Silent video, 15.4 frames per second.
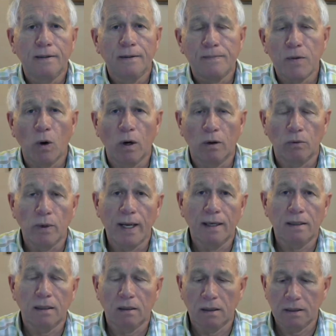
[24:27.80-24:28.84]

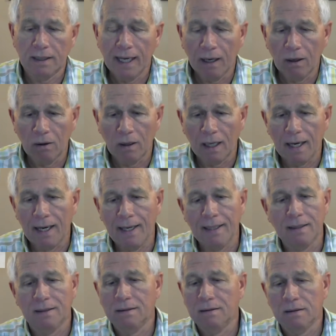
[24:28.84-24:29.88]
or yellow
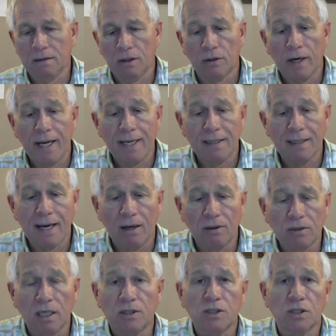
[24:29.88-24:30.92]
line, and the gray
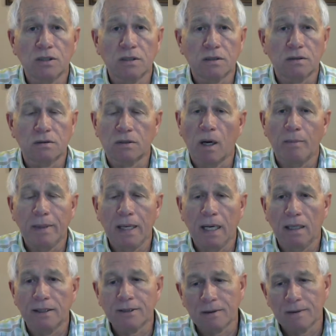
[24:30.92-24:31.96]
down touches something
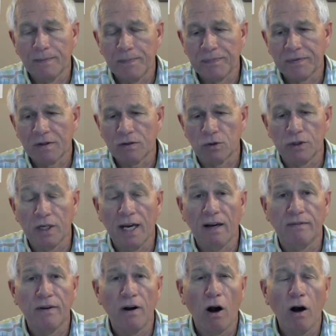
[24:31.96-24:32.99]
else. So you
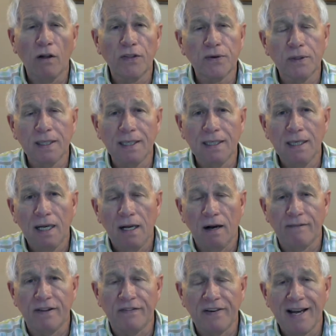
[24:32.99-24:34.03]
have all three
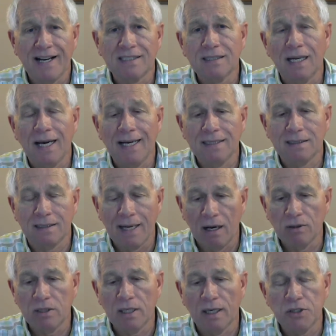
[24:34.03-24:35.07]
of the fast lines
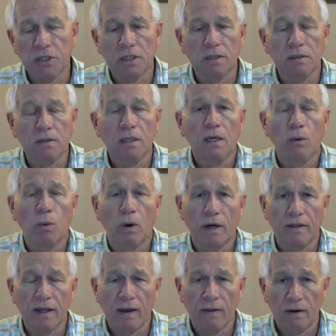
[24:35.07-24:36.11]
down touching one
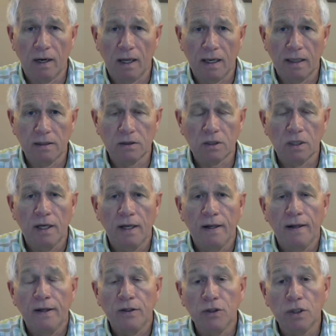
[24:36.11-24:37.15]
of the other lines.
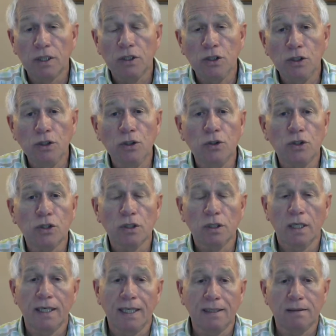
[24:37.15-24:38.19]
You can
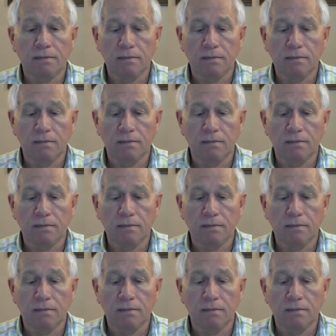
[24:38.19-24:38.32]
usually